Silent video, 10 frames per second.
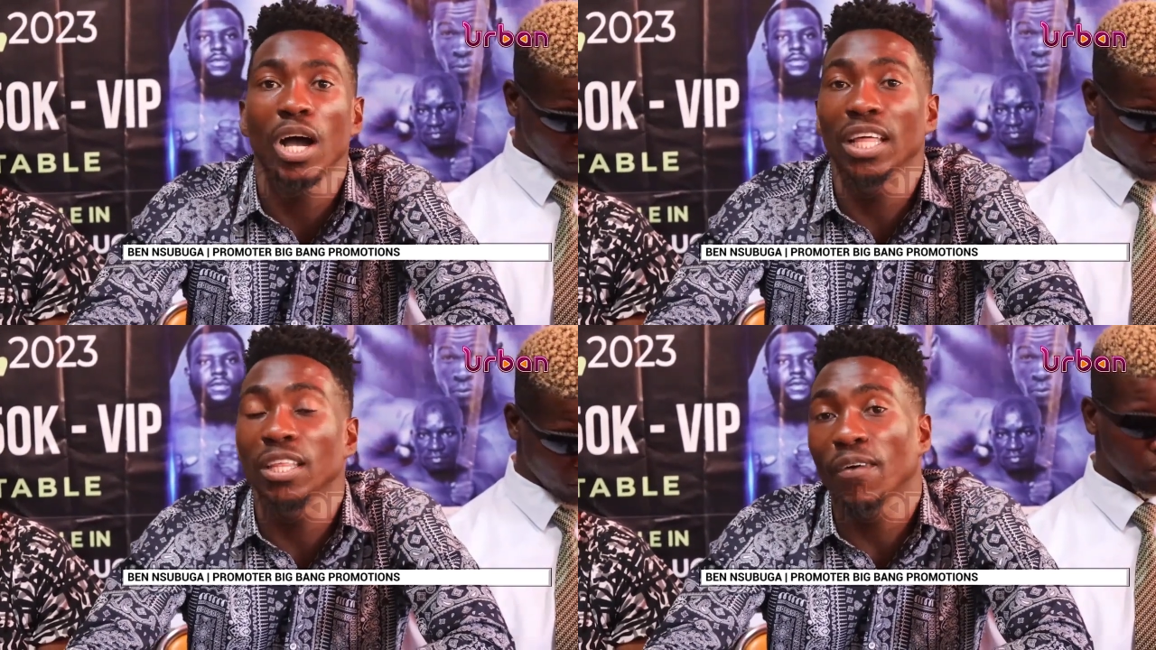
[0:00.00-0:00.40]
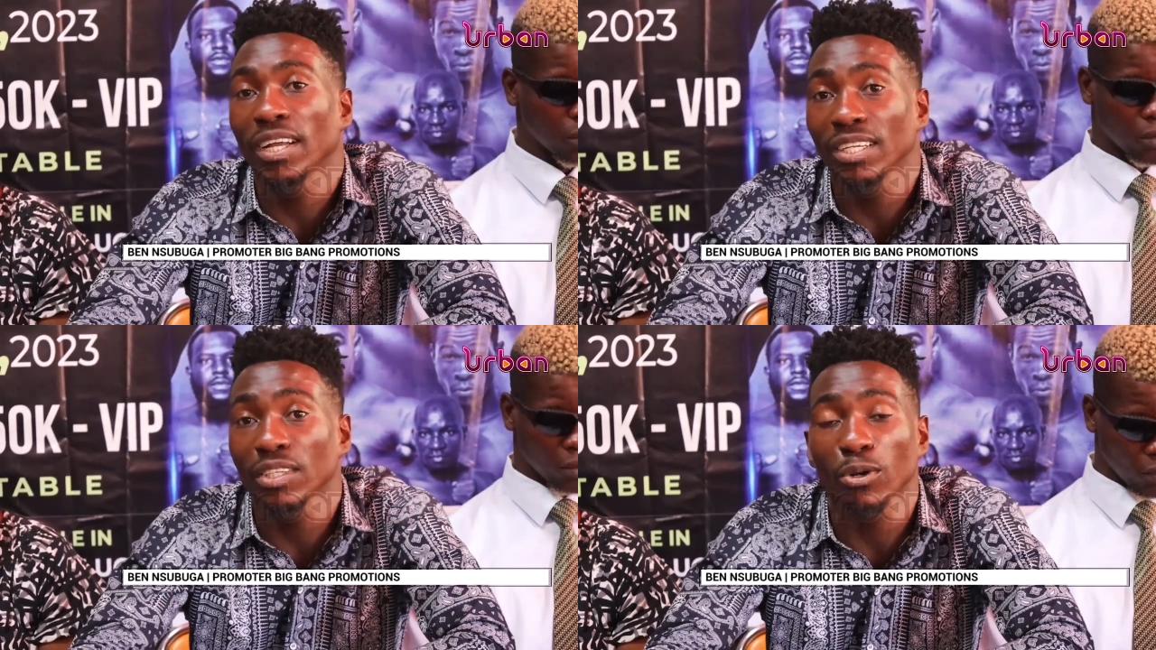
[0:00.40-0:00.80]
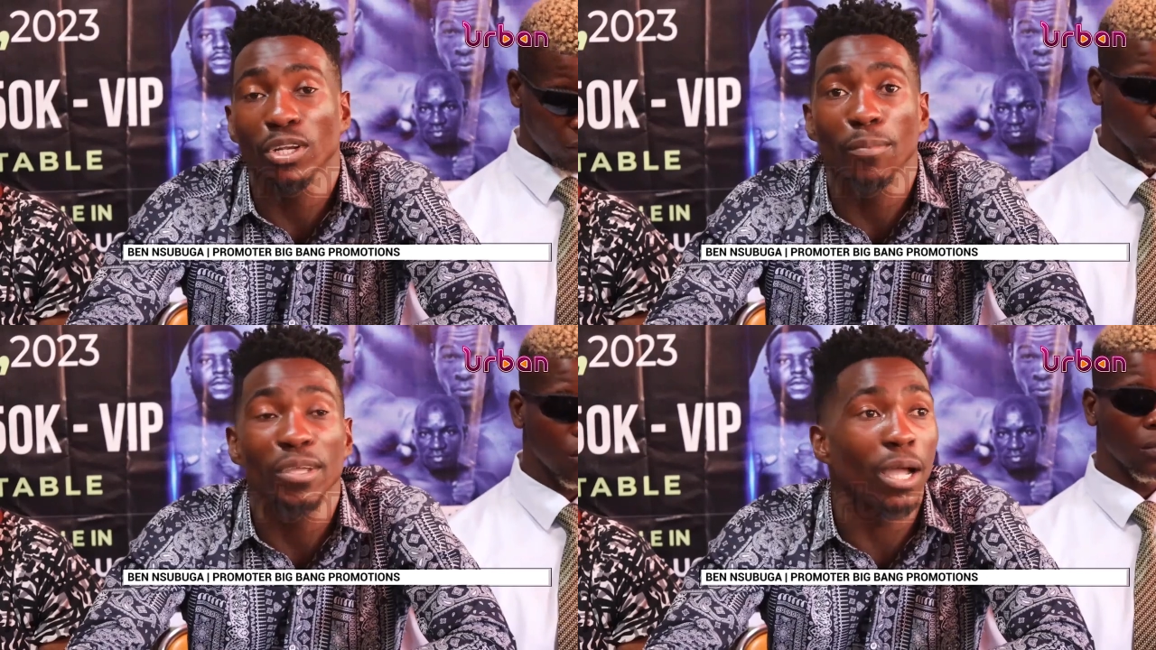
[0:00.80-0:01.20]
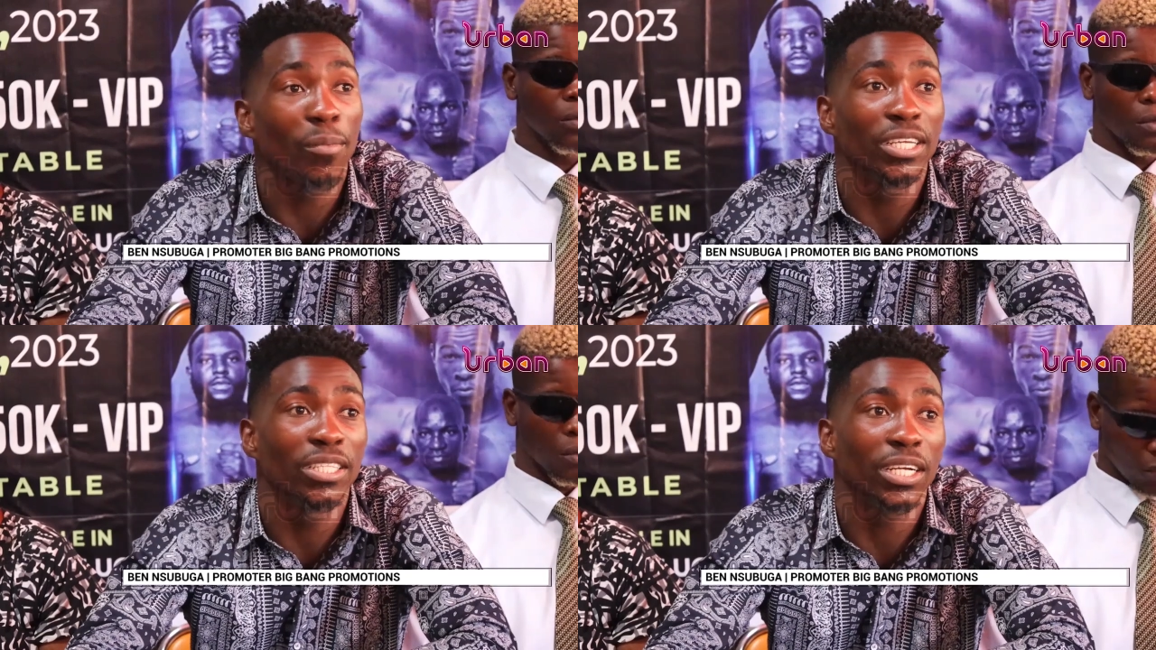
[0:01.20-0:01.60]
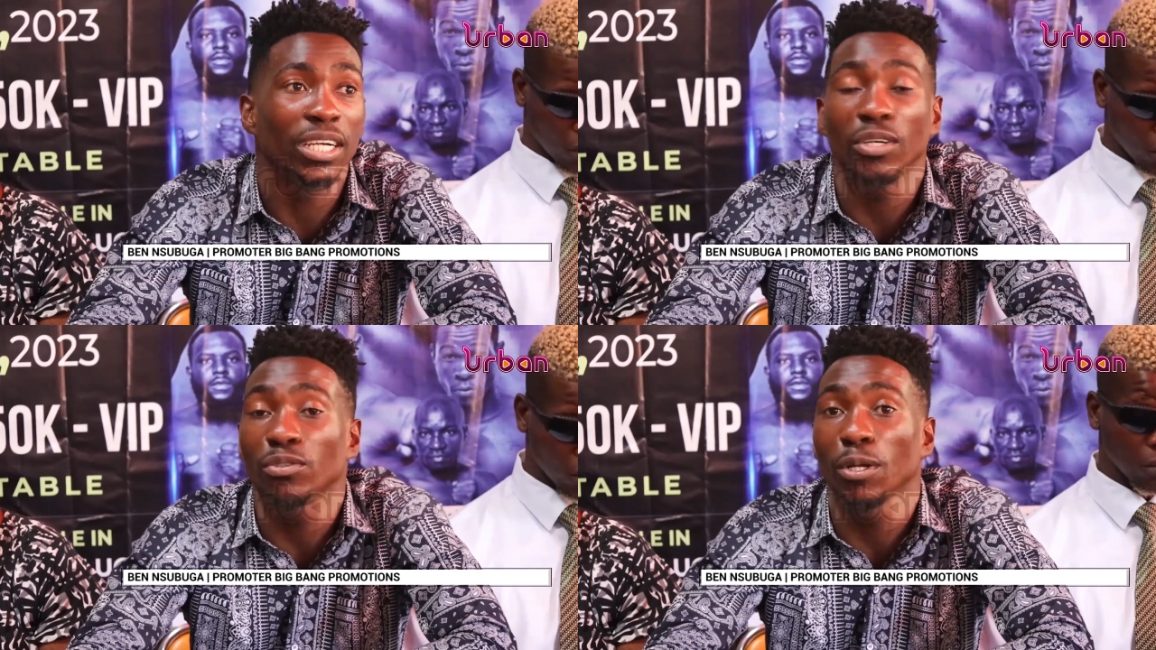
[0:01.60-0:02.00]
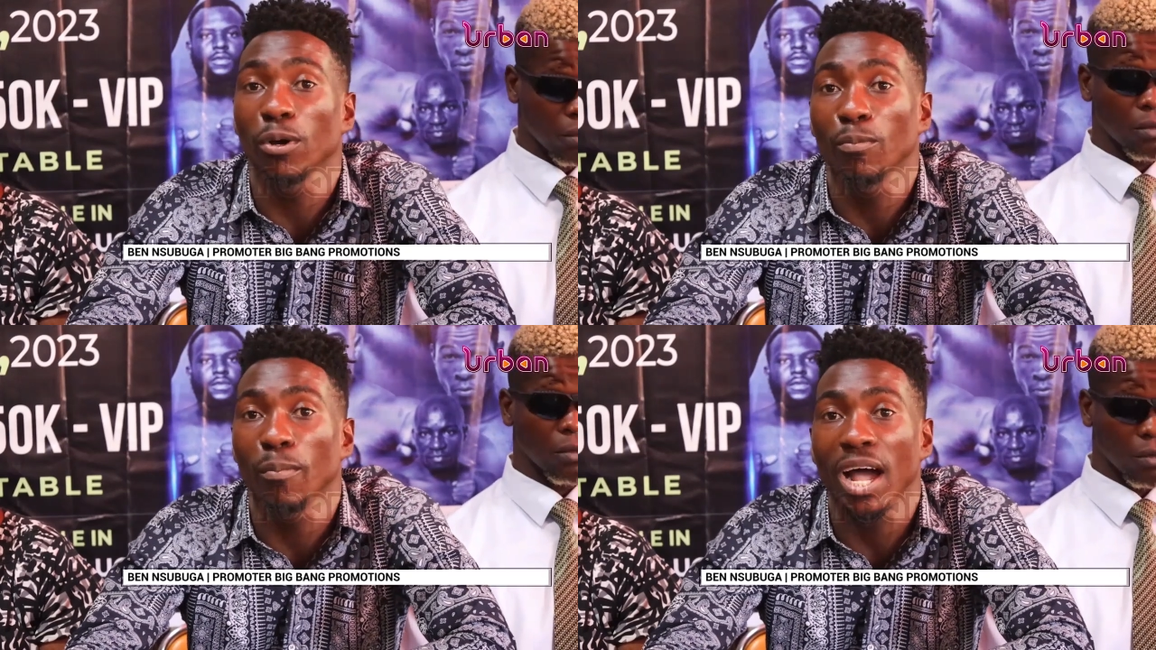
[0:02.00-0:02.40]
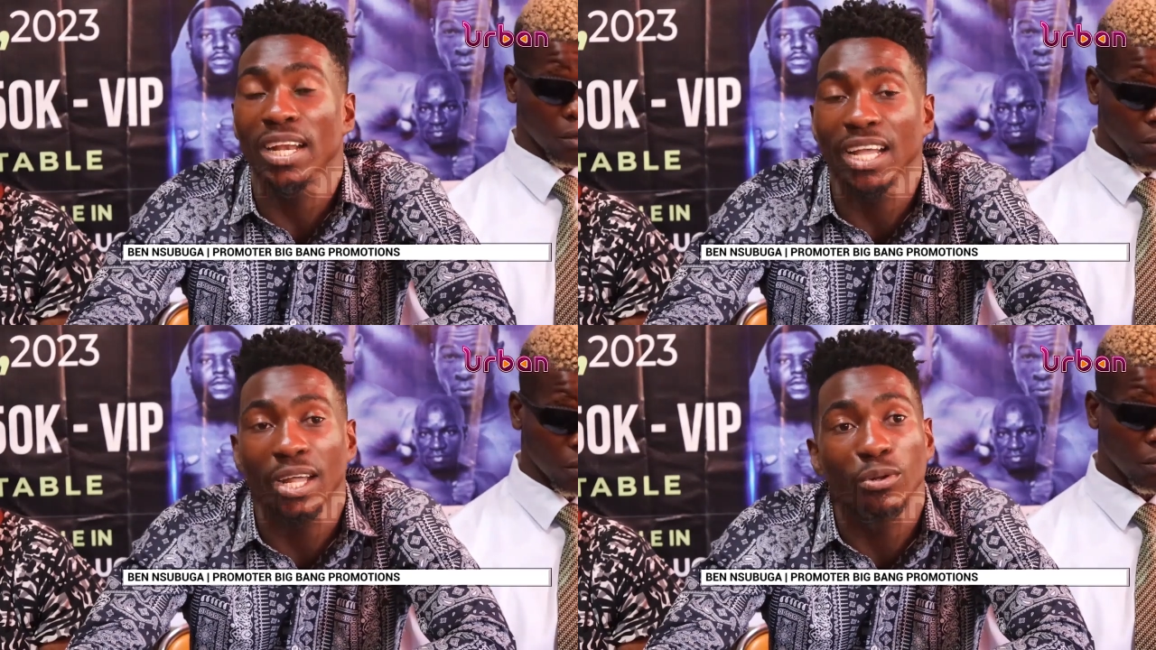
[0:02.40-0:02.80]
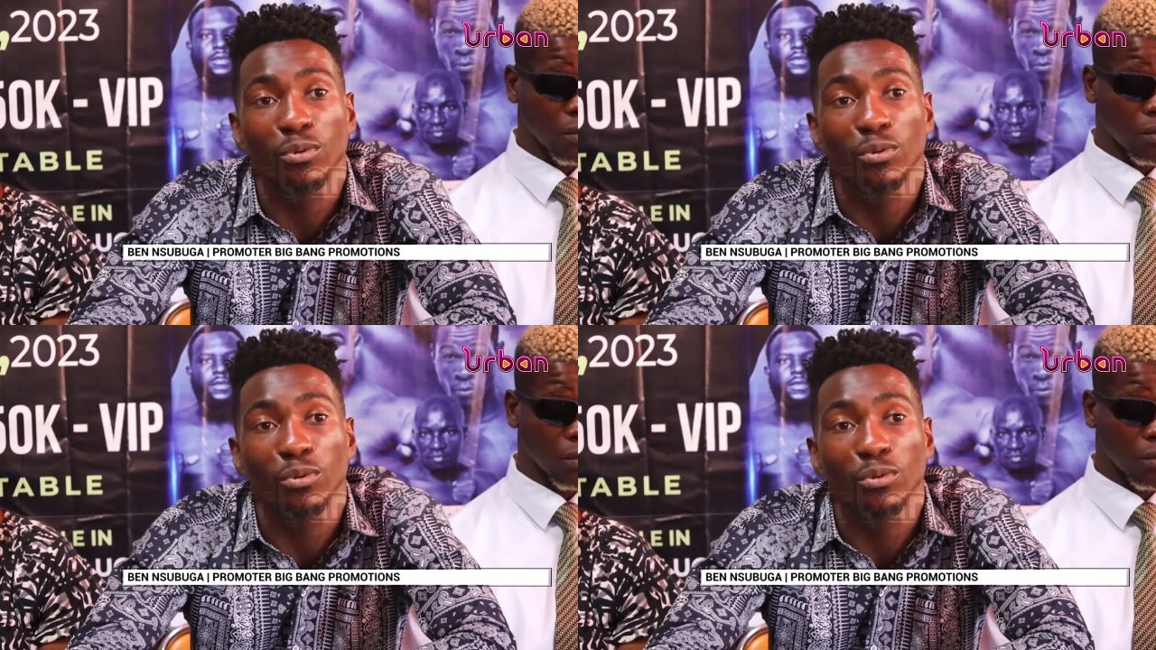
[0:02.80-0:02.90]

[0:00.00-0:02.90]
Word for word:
Speaker 1: And the fighters are gonna be coming in the country on Monday and